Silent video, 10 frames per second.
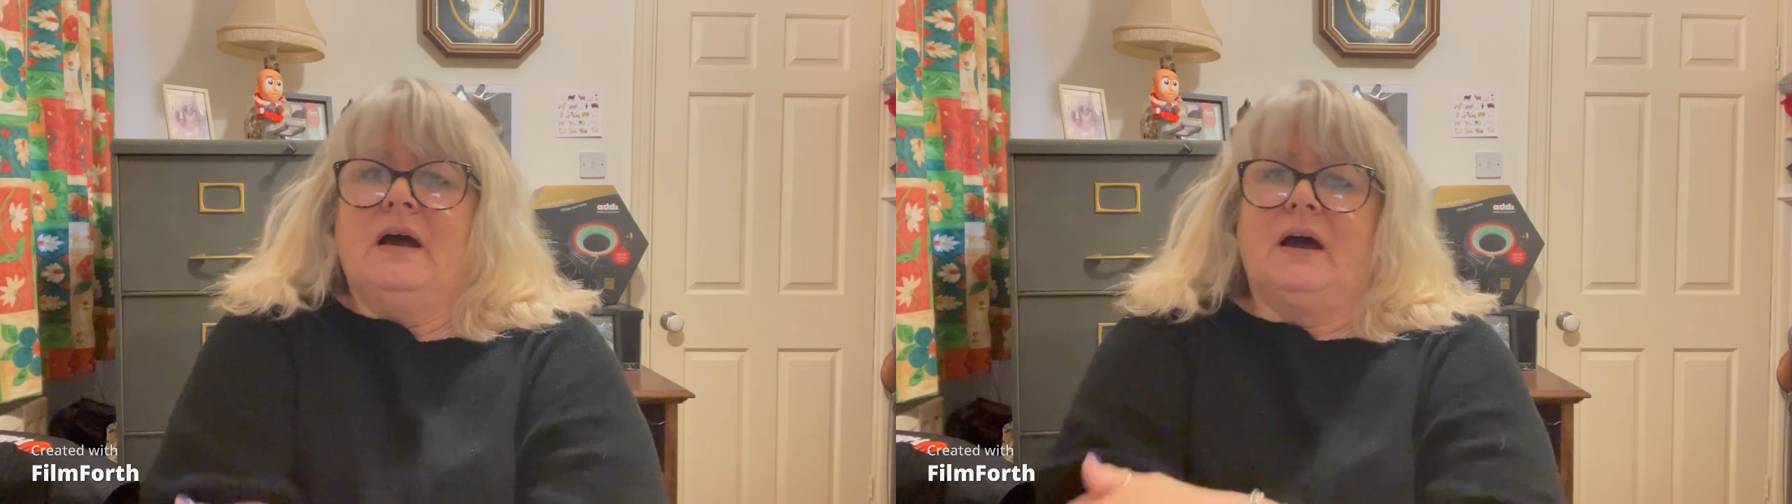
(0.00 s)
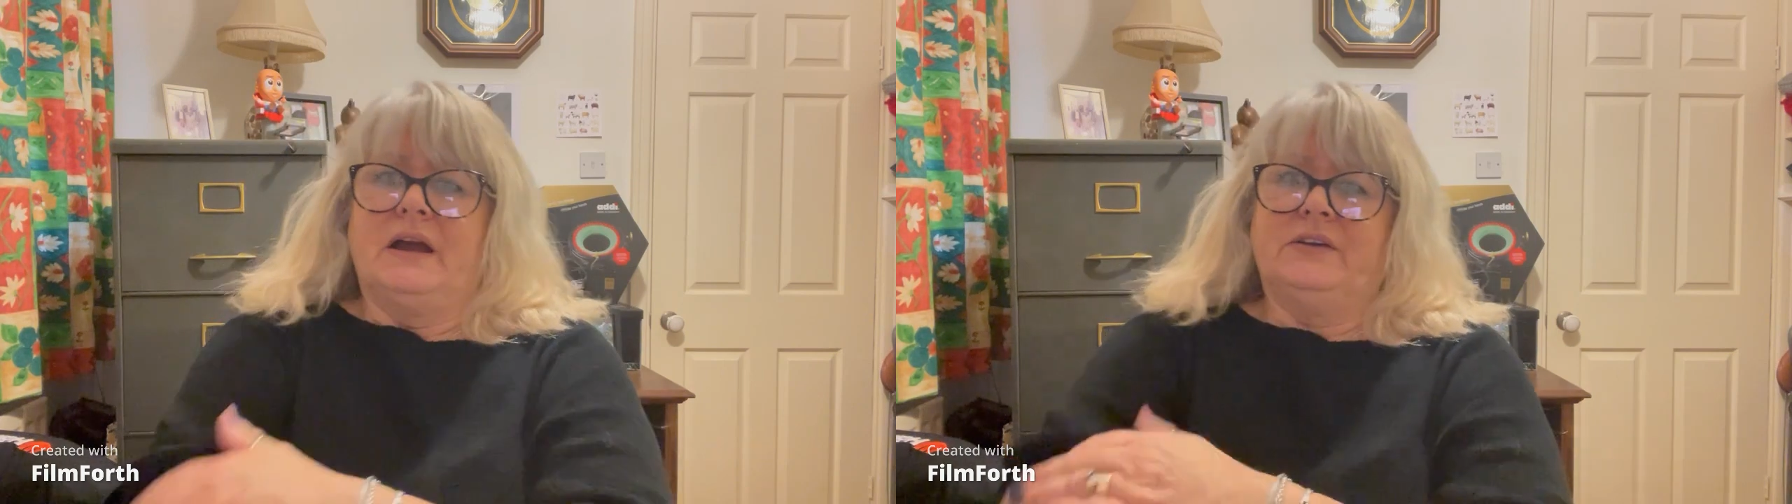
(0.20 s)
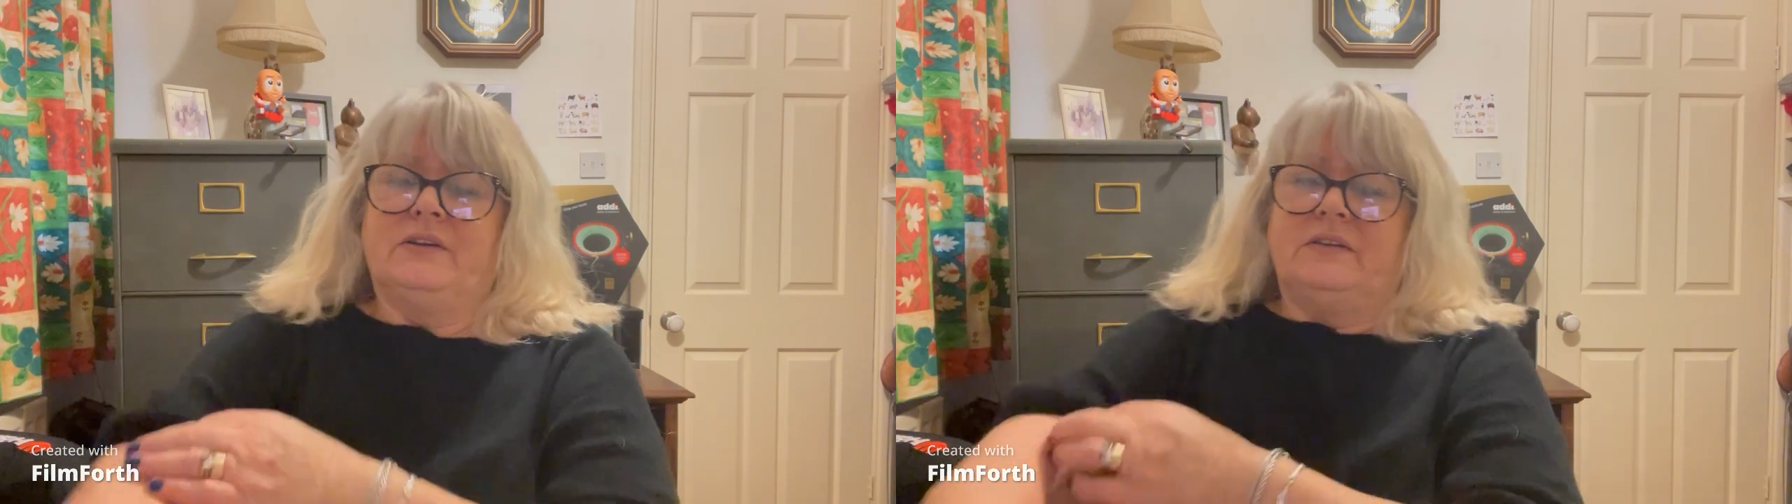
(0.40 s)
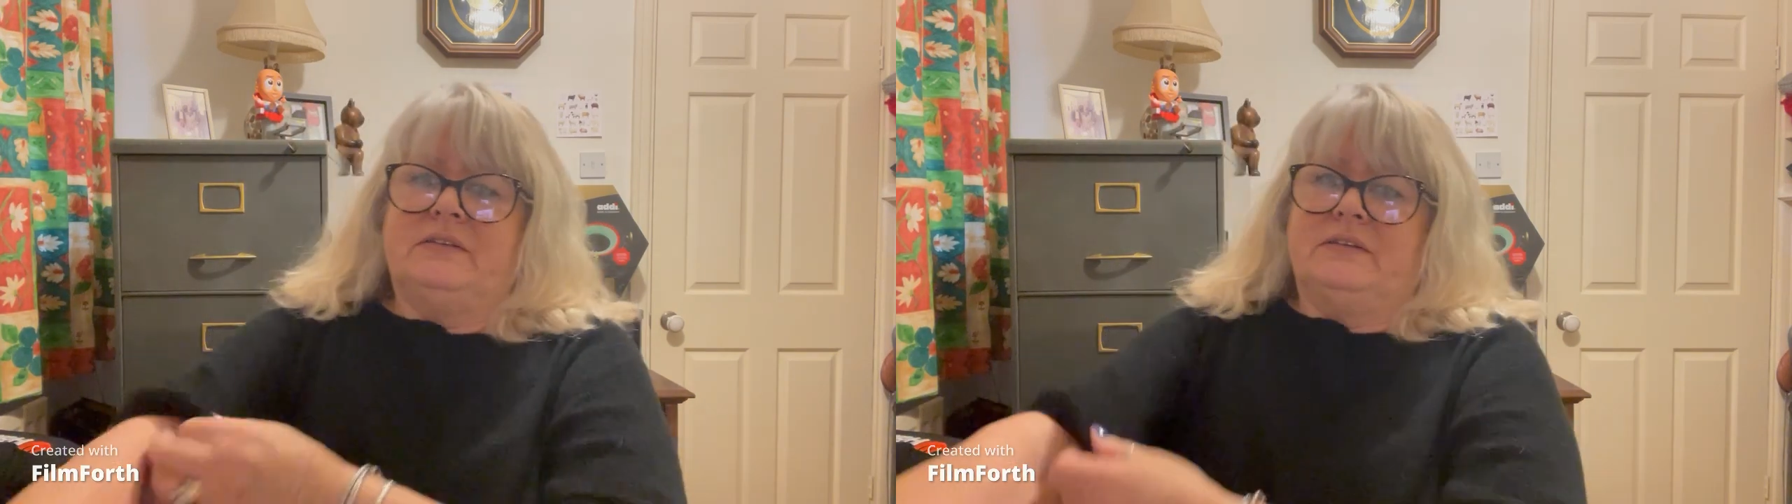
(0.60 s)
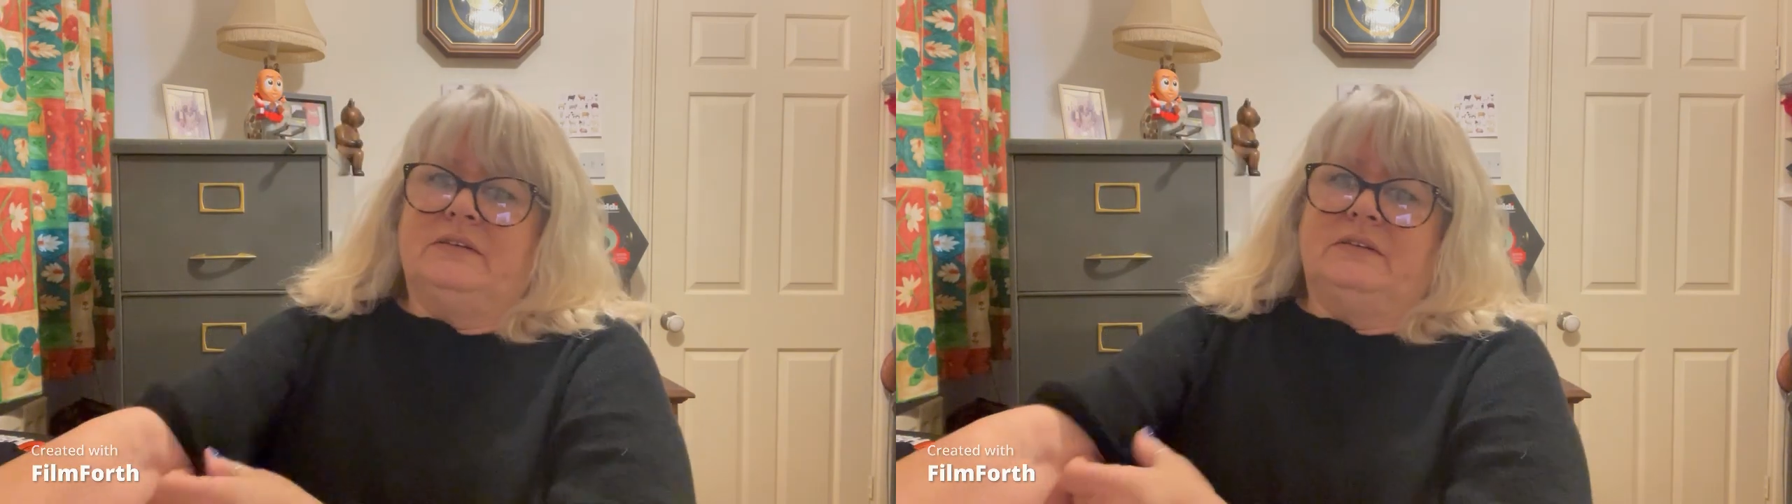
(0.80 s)
I
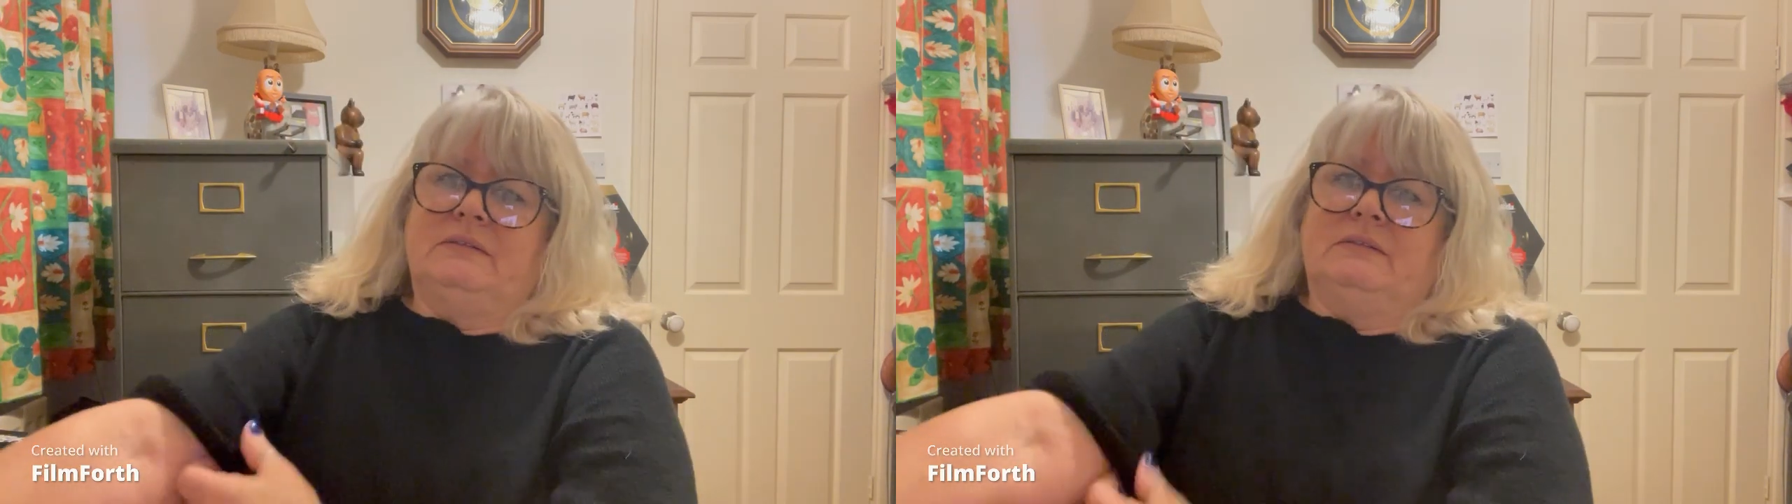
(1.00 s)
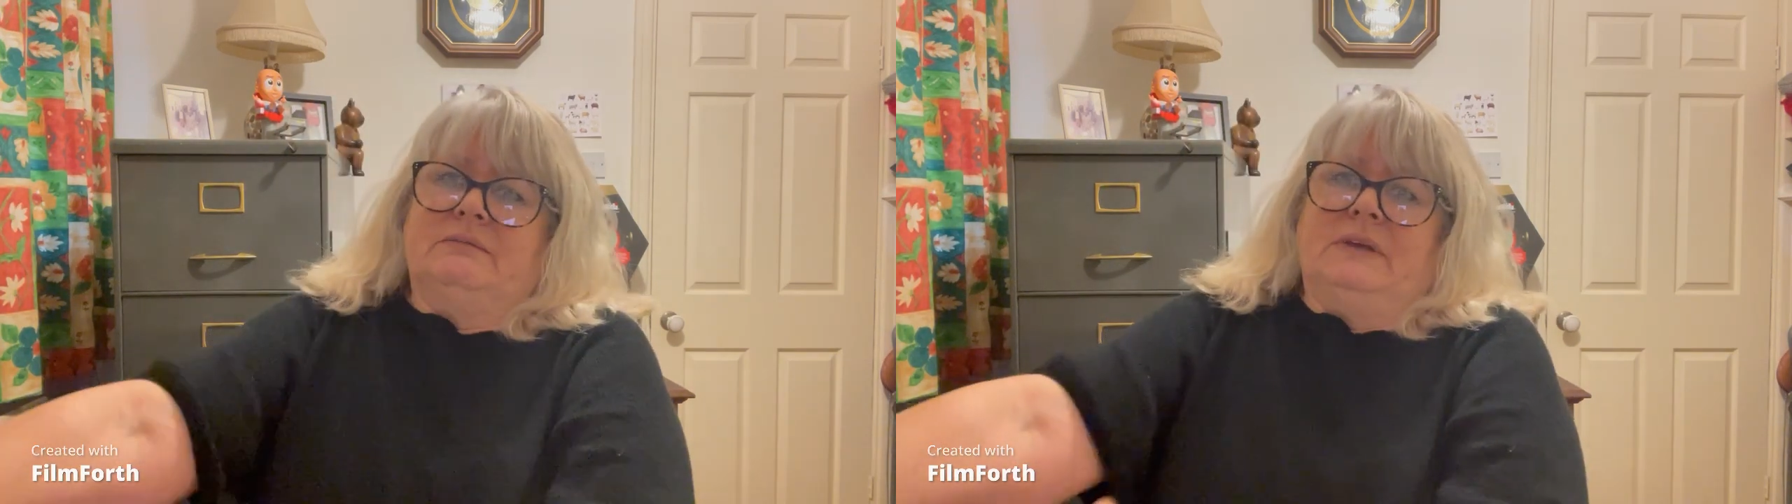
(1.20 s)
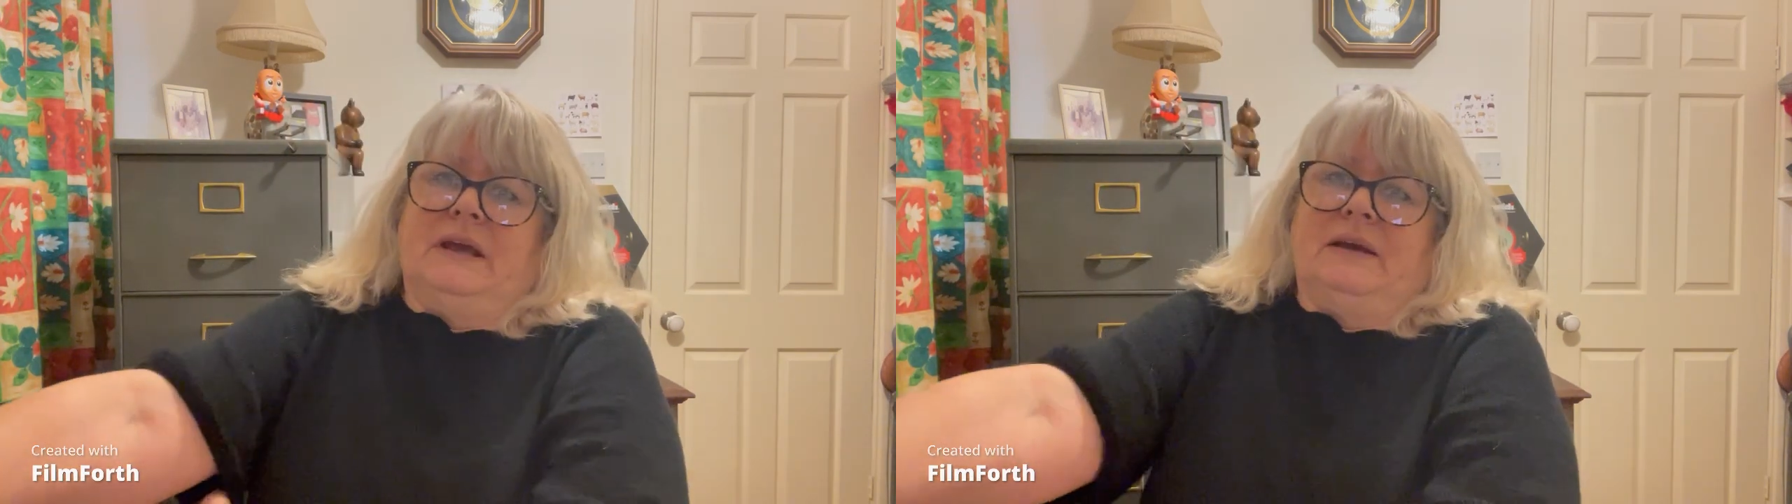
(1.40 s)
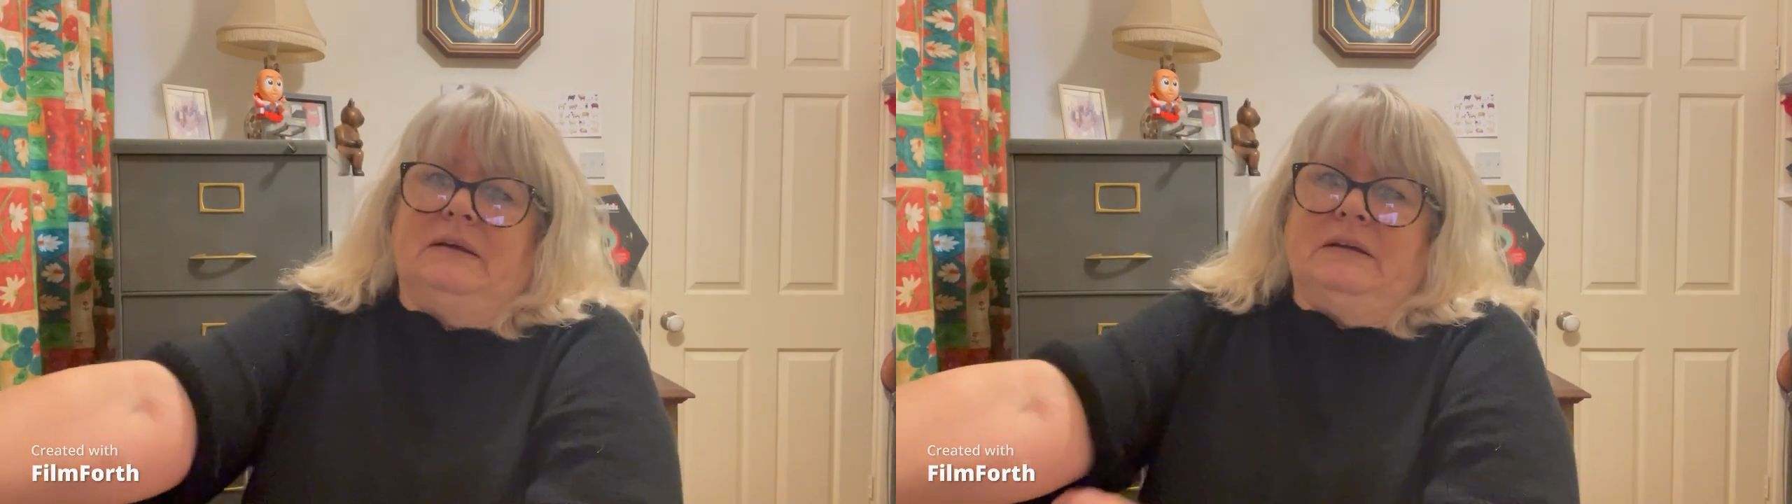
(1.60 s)
just, yeah,